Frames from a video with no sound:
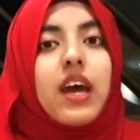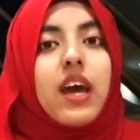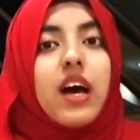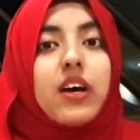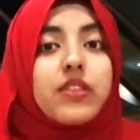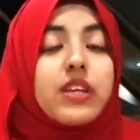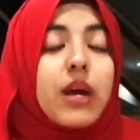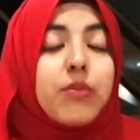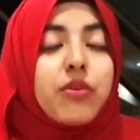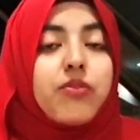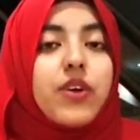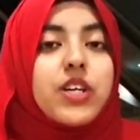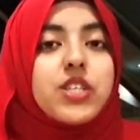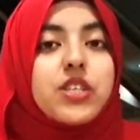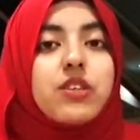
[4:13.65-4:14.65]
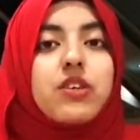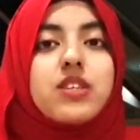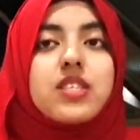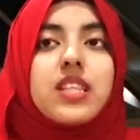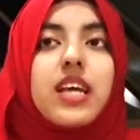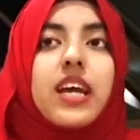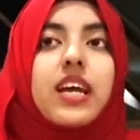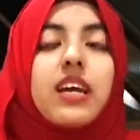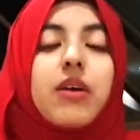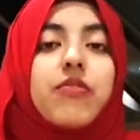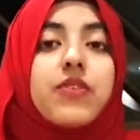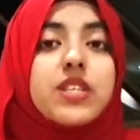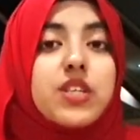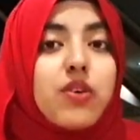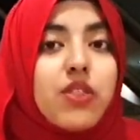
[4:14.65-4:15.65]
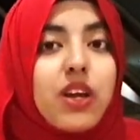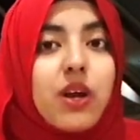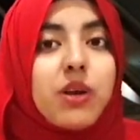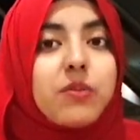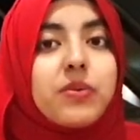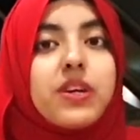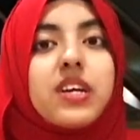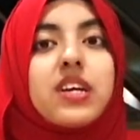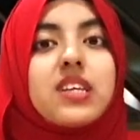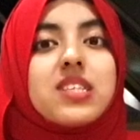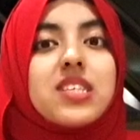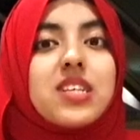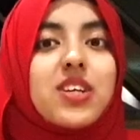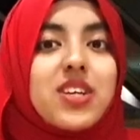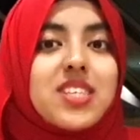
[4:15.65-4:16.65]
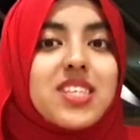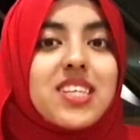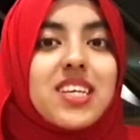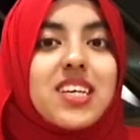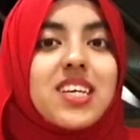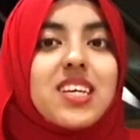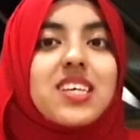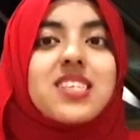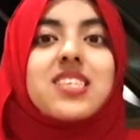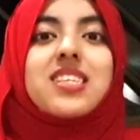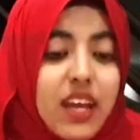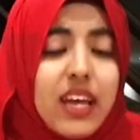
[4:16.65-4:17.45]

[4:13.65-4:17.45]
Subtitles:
healthcare professionals like physiotherapists, nurses,